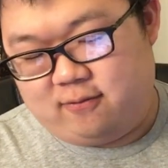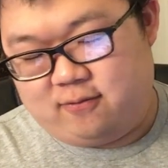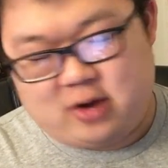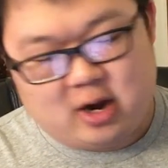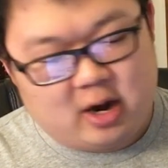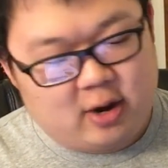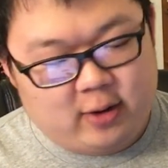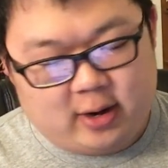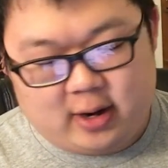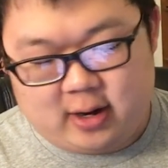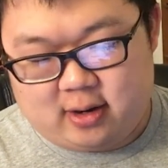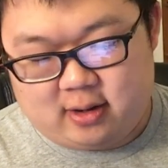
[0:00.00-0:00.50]

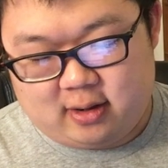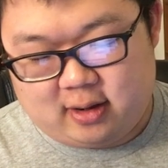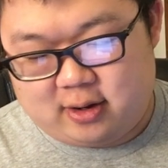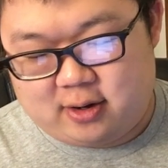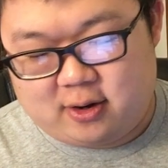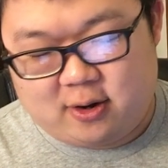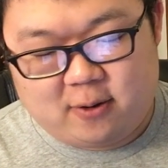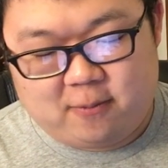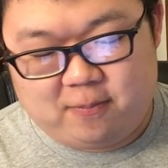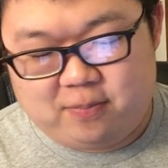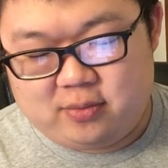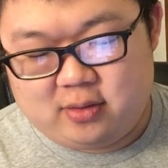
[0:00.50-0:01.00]
Very, you
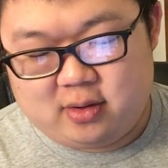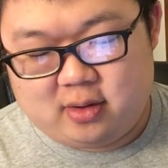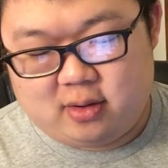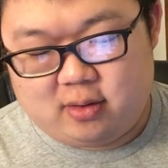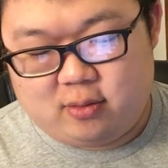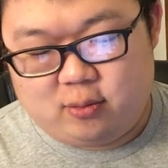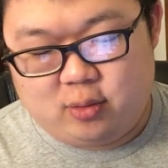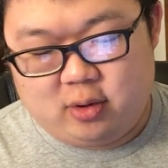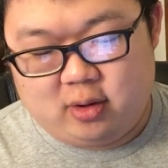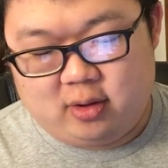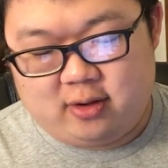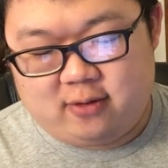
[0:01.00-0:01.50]
know,
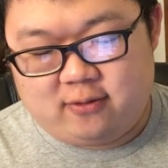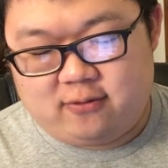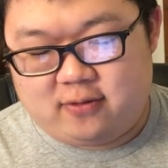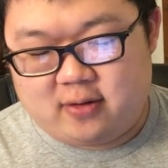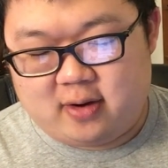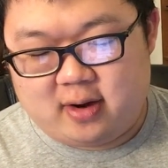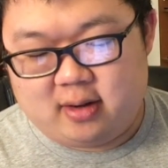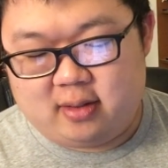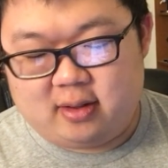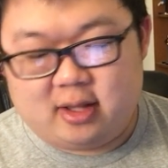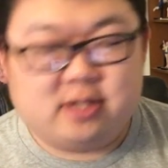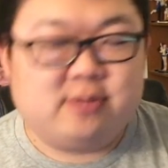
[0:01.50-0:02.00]
really
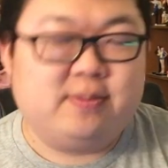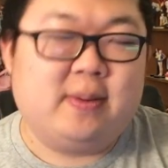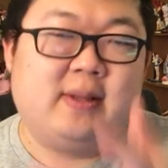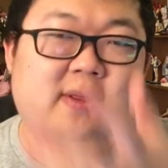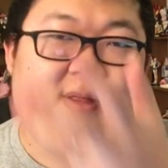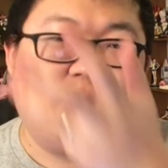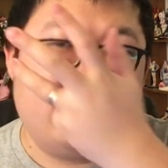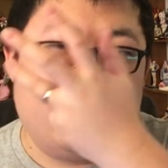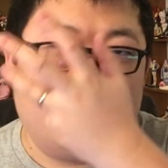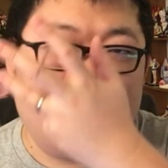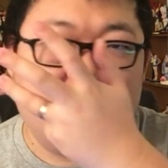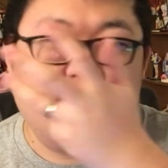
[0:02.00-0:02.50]
fun. Let's
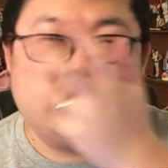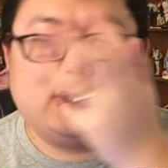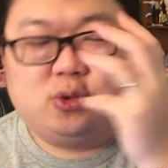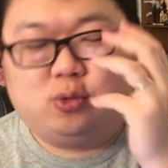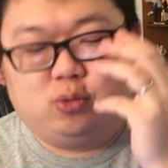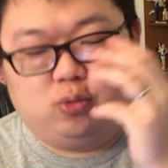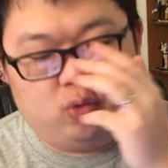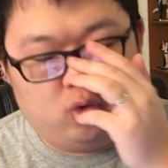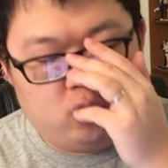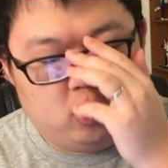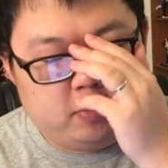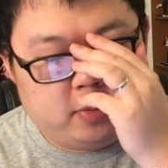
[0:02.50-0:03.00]
make the eyes
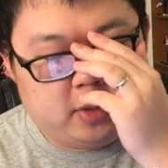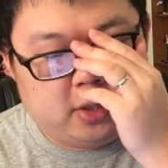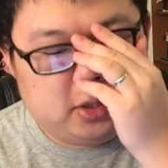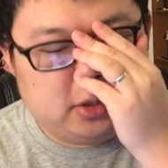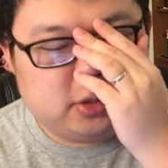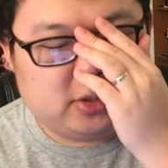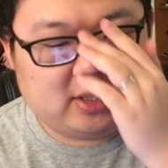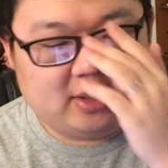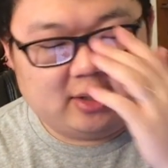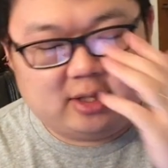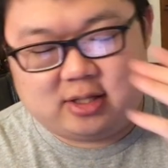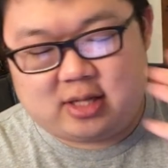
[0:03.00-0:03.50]

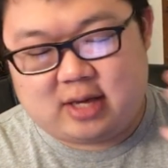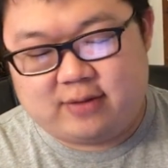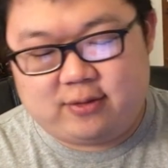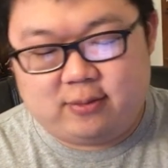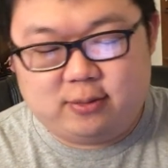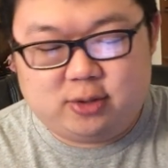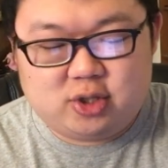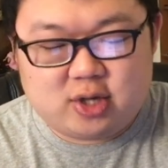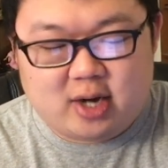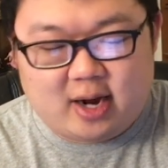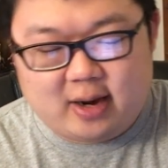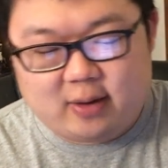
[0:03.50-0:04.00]
rubies and let's have
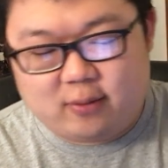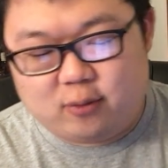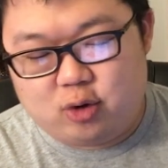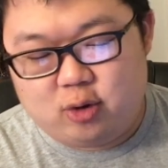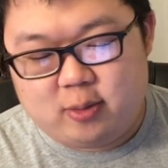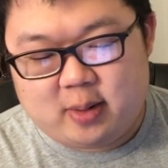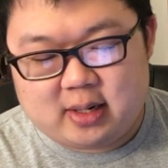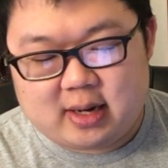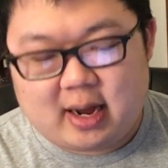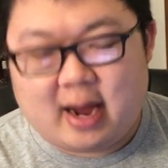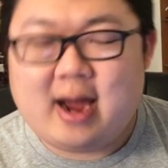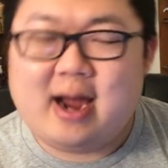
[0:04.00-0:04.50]
a giant
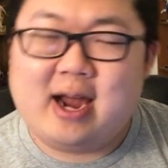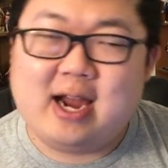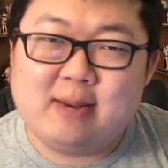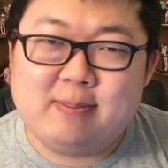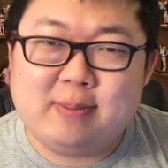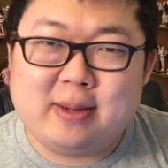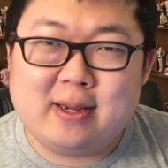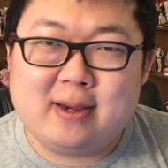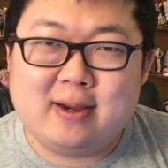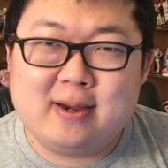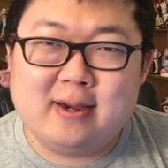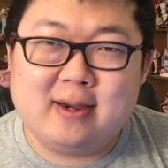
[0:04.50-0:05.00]
ruby to hide
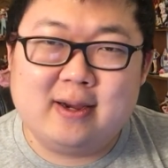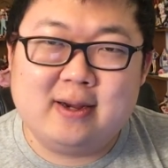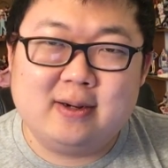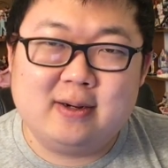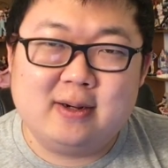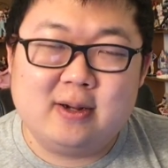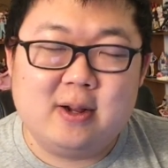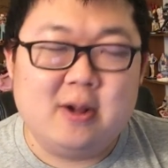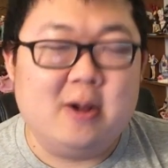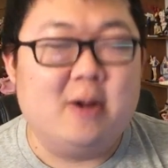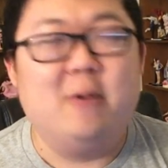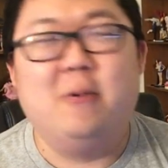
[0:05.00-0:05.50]

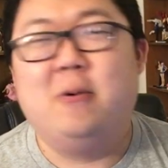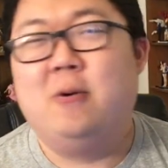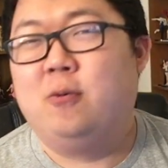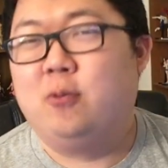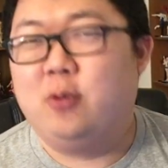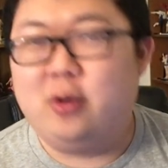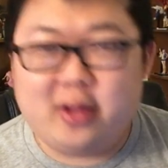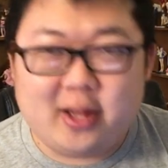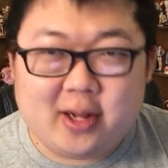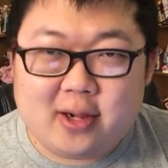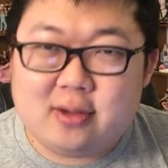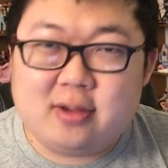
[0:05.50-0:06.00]
behind.
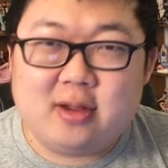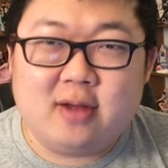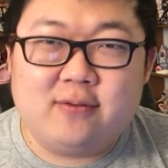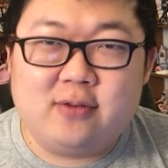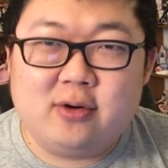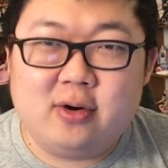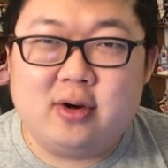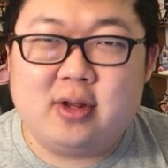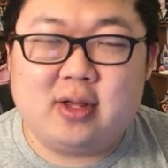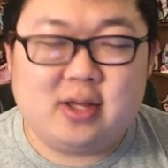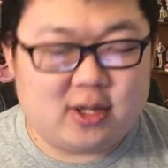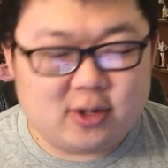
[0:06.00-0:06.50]
Really
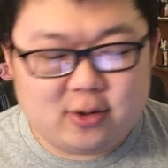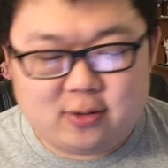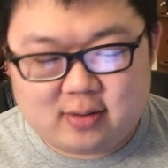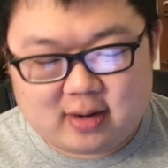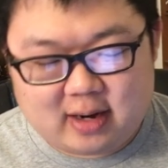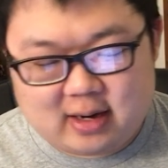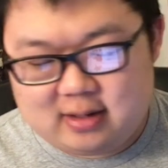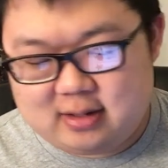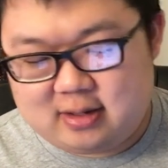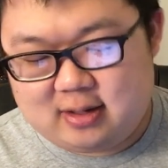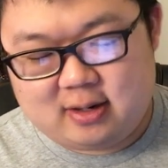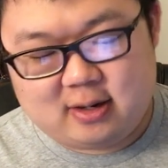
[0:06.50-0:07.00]
clever, cute
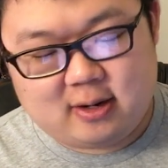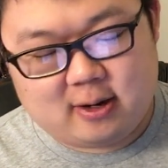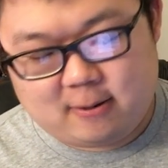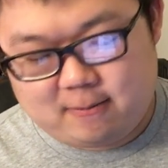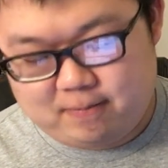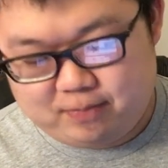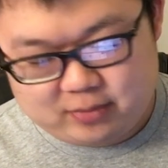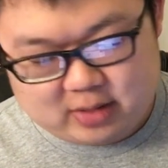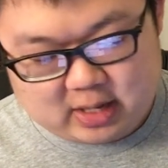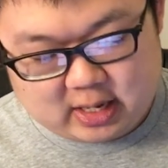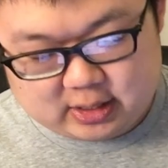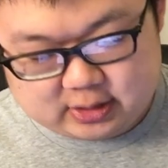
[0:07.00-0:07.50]

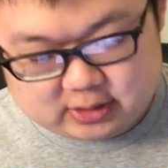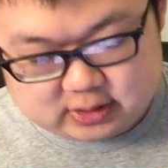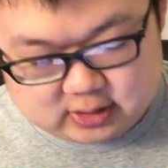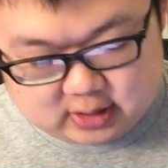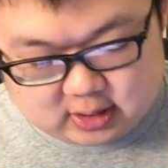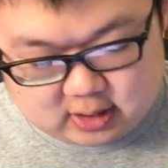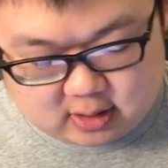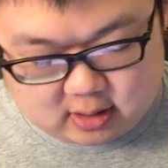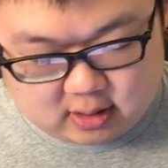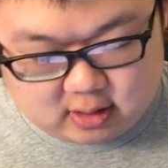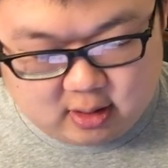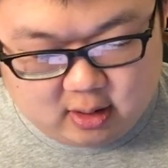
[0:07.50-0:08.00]
idea, S
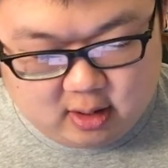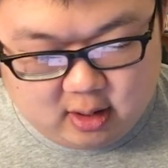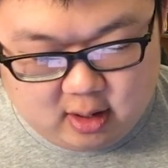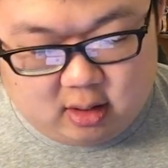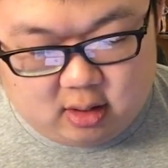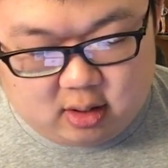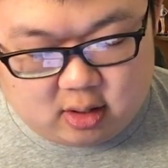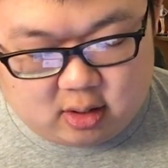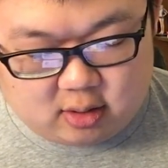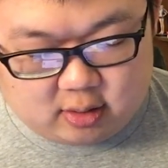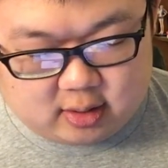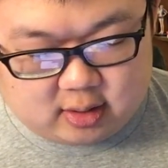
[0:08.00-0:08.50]
tier.
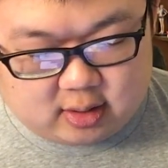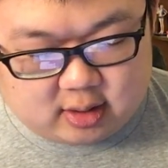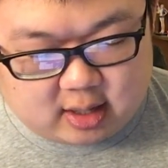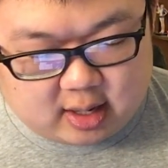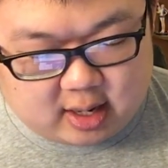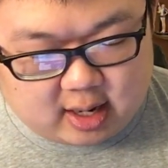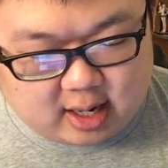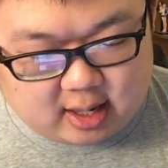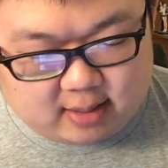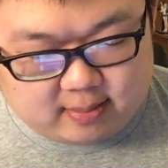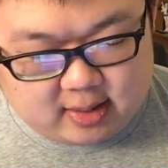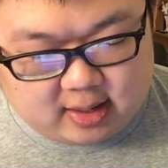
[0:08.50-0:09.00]
Oh
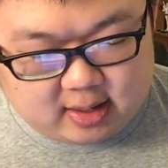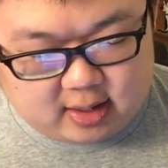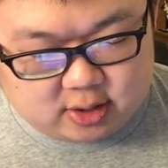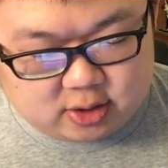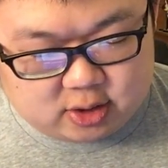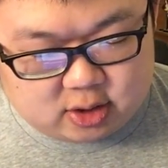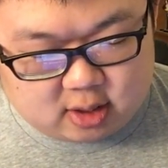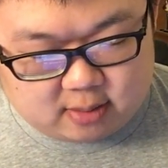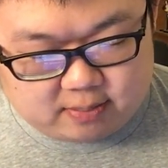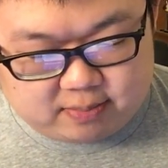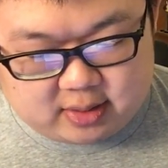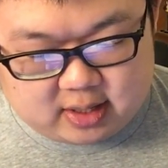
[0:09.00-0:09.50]
god, Mega
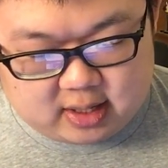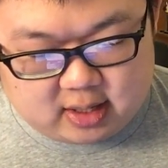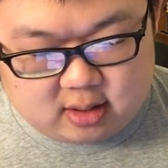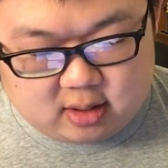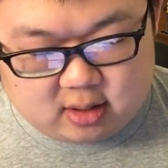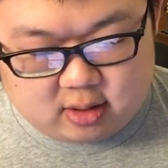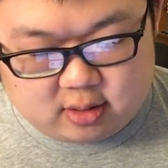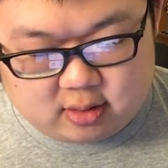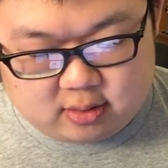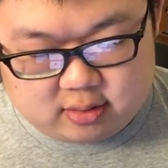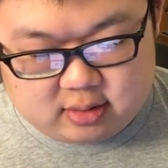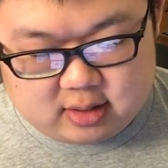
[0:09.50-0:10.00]

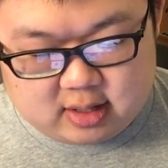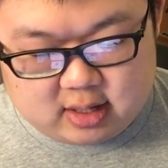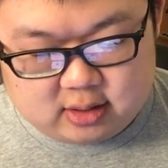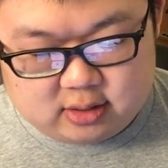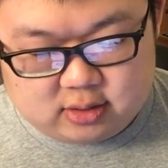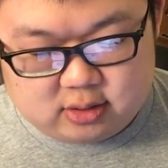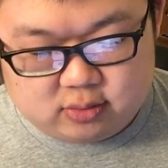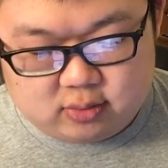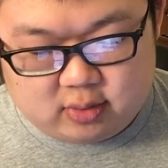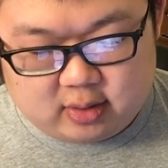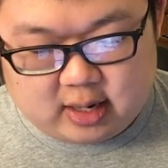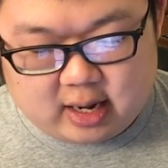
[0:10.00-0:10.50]
Sharpedo.
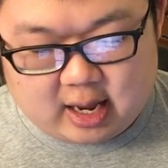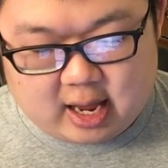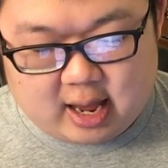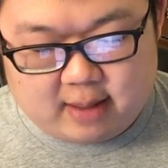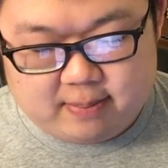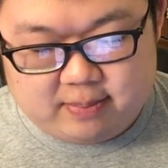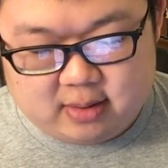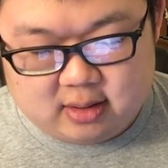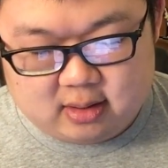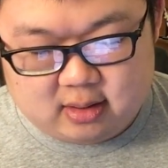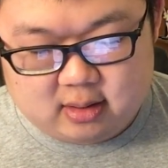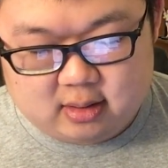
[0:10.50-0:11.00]
That's what
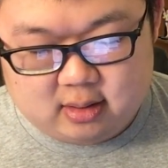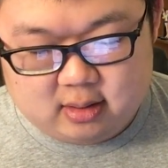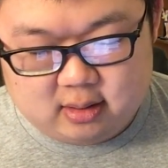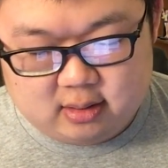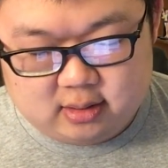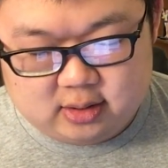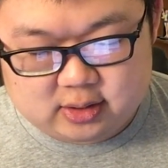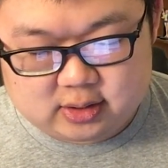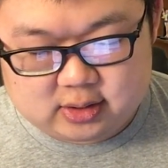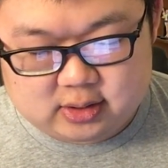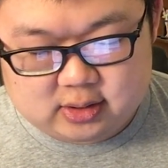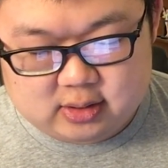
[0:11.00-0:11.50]
happened.
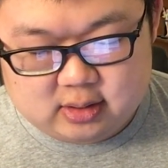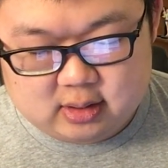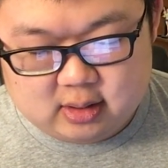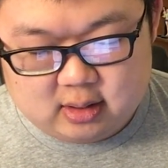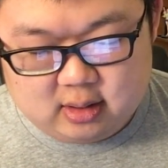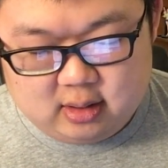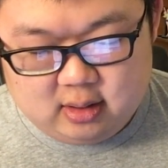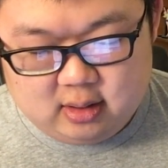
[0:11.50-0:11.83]
Just